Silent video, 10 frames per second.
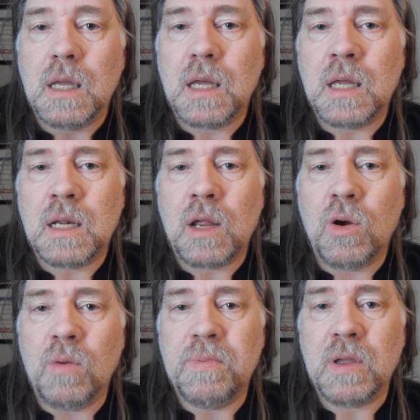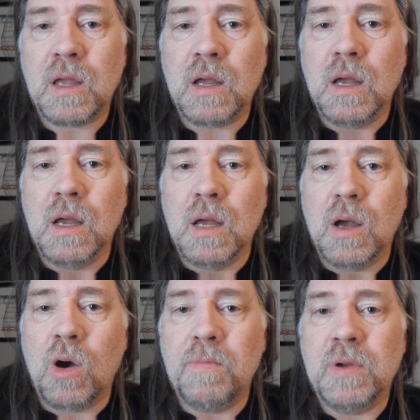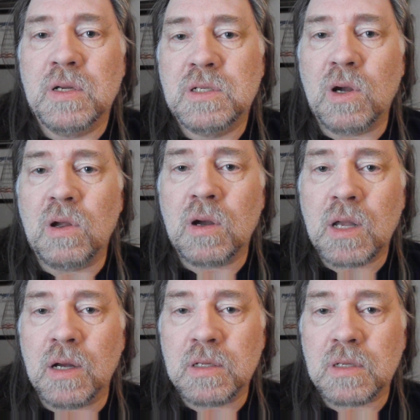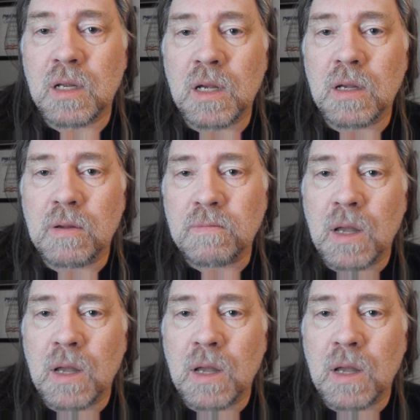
And I hope you, hope you enjoy our, country, uh,